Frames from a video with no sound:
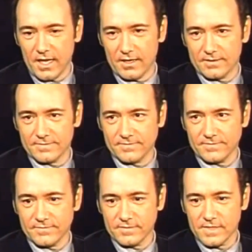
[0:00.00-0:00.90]
you know. You
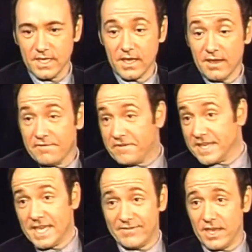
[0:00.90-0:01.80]

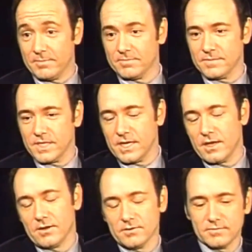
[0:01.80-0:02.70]
gotta
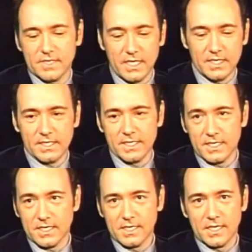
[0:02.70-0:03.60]
forgive him, you
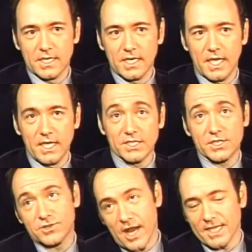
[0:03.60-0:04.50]
know.
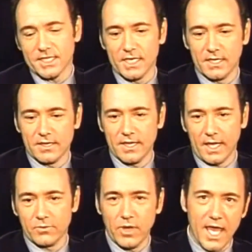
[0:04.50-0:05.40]
He's
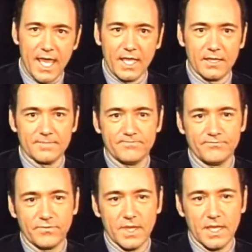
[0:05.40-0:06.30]
crazy that
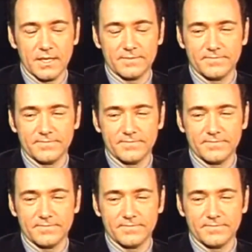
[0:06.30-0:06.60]
way.